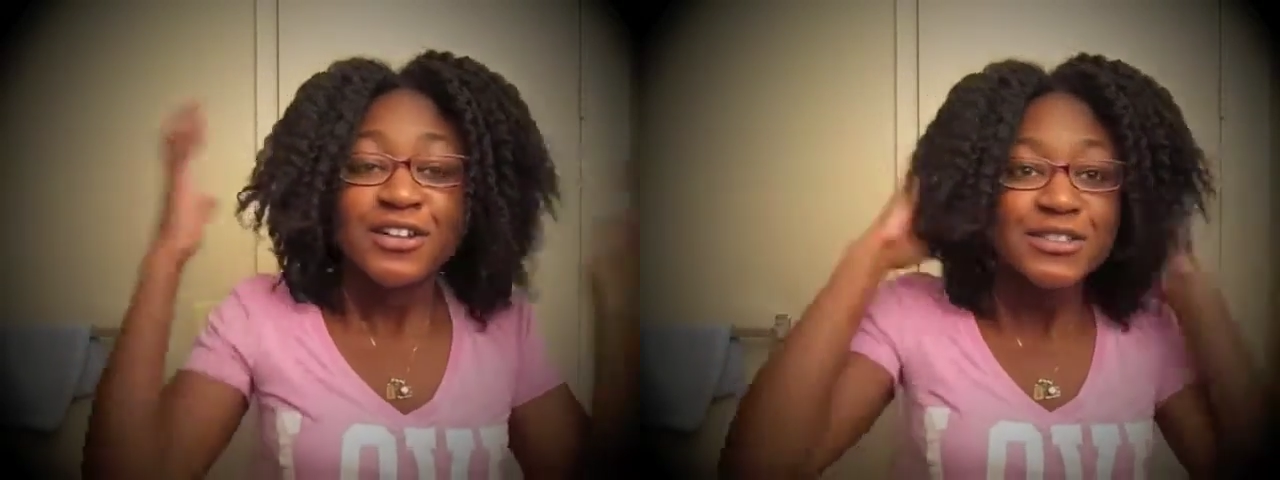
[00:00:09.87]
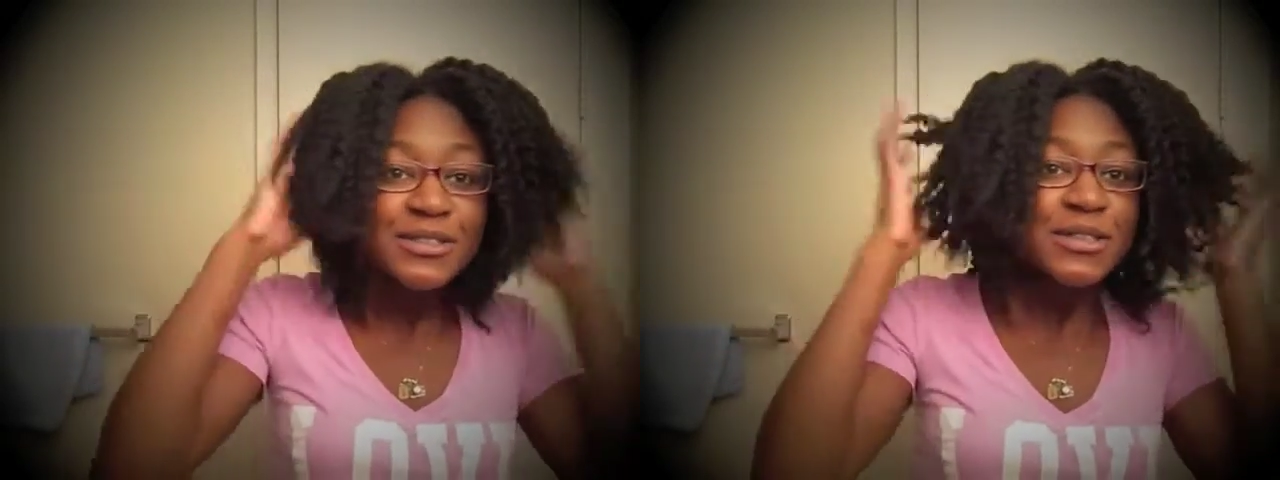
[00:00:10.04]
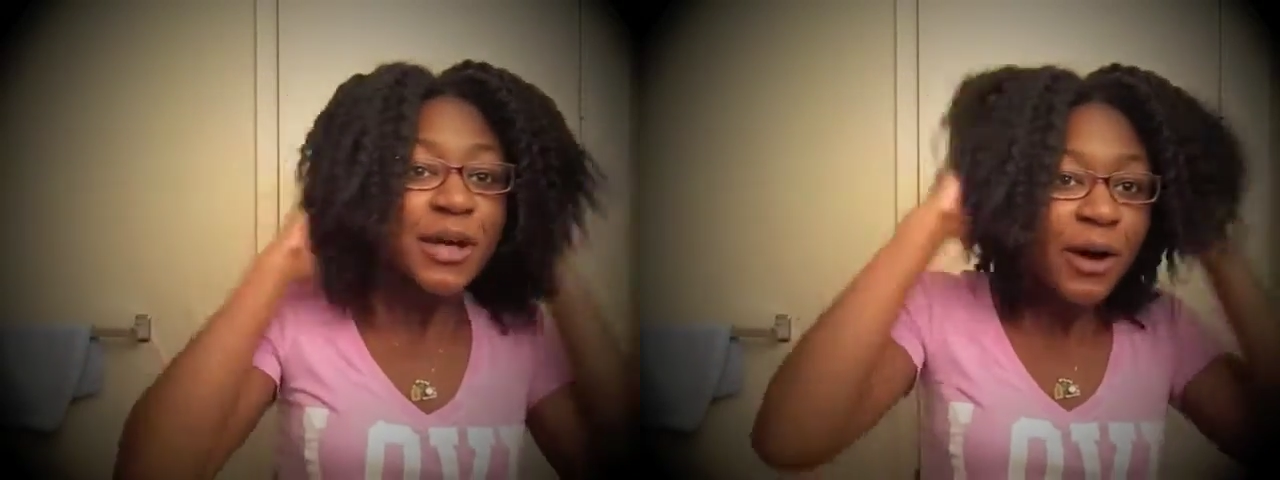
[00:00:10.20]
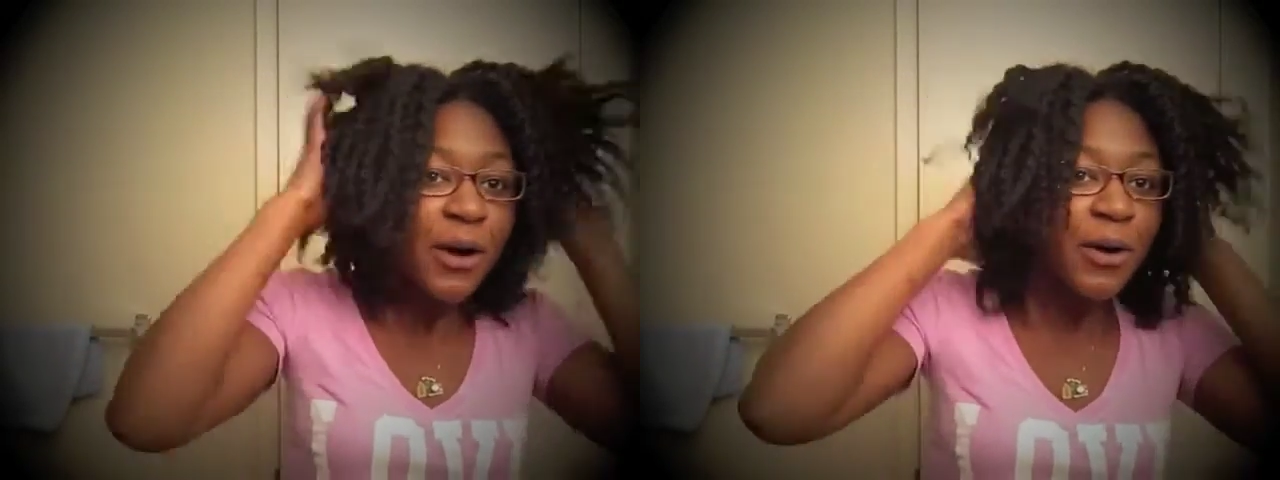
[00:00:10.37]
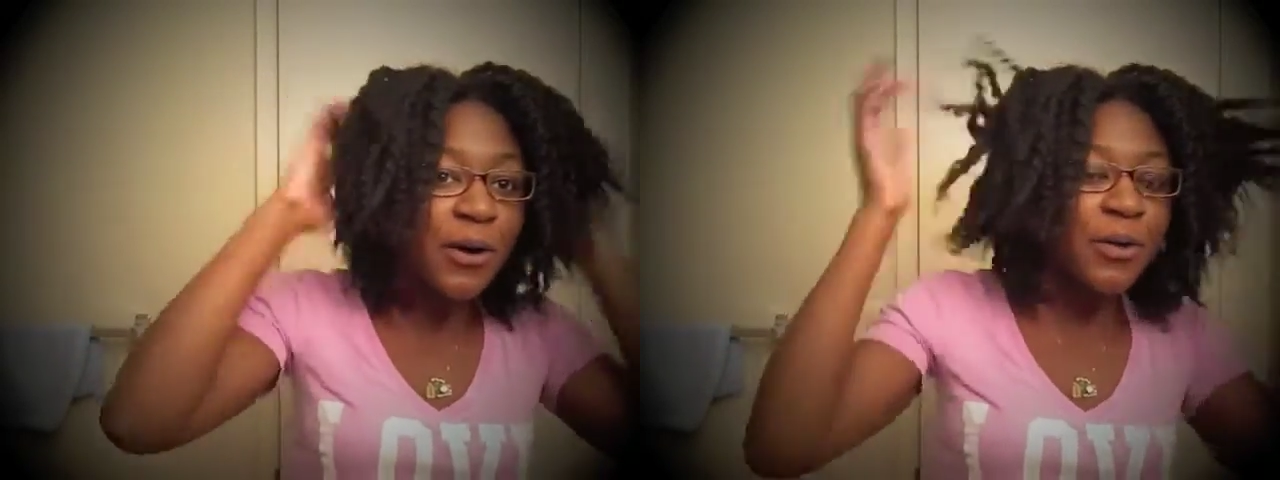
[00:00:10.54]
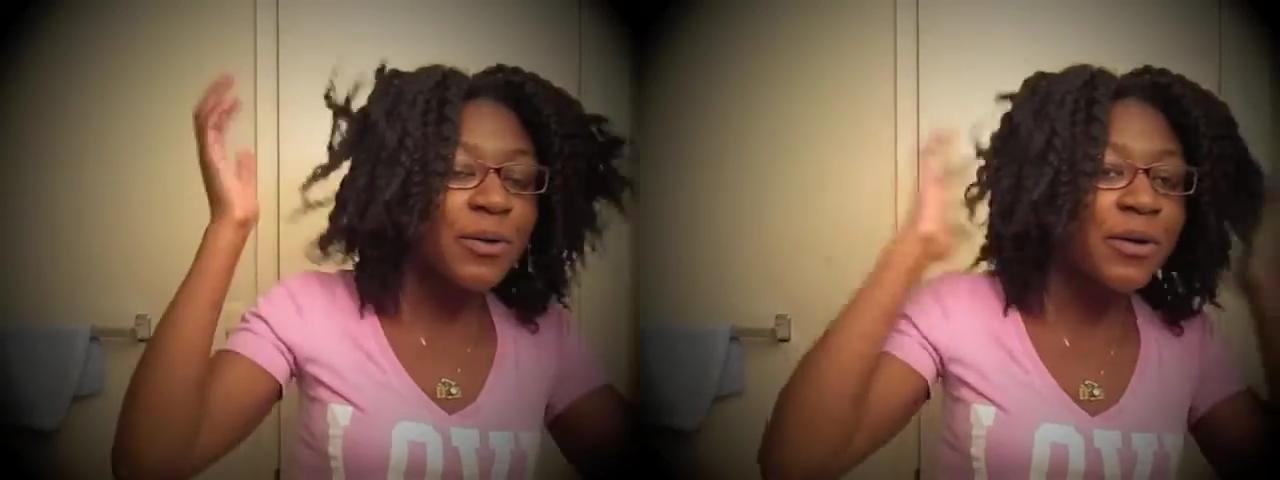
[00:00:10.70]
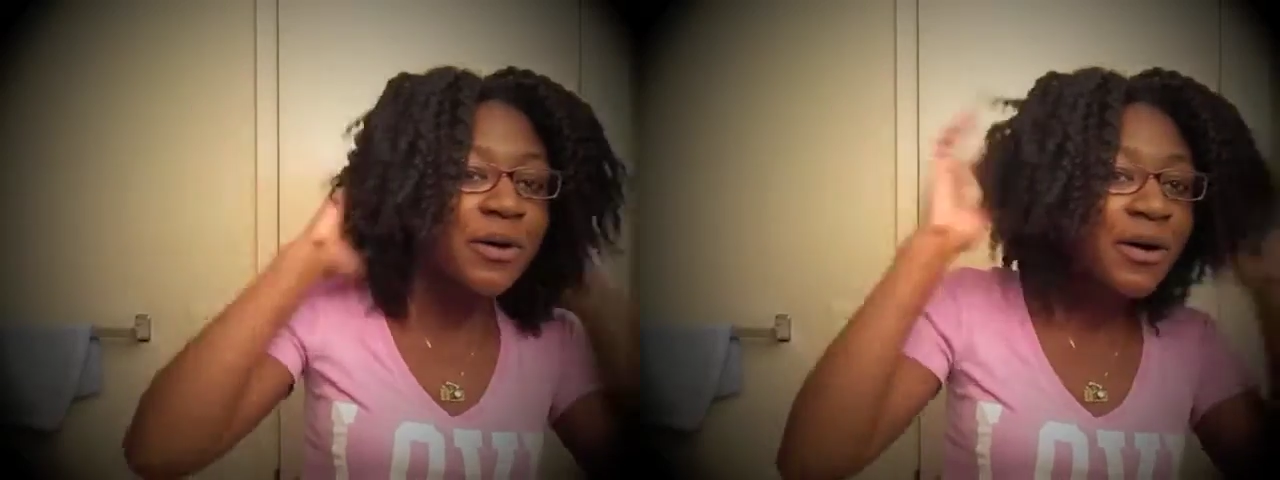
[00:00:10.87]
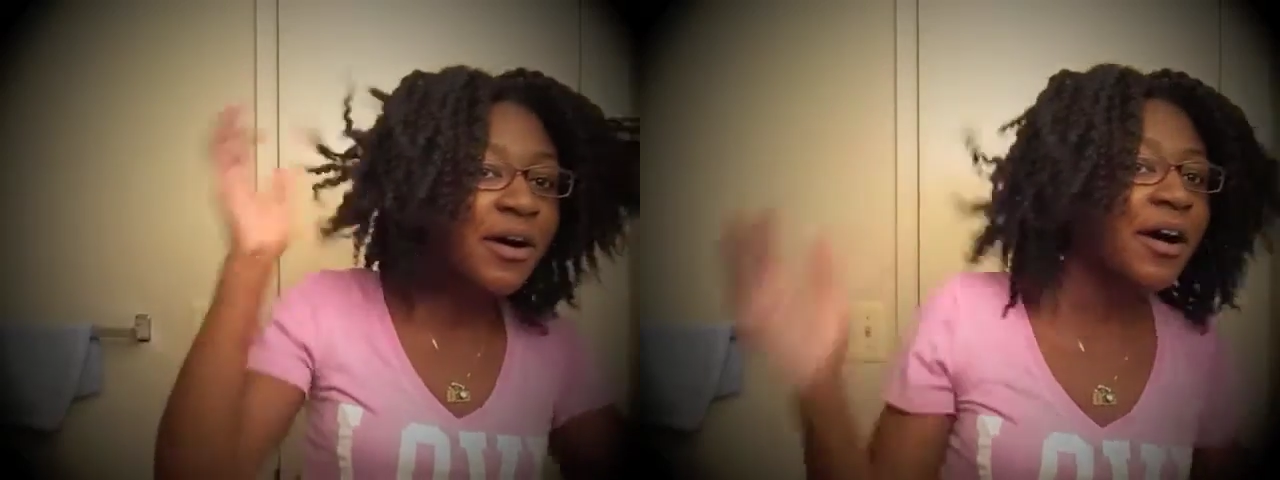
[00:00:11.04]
So,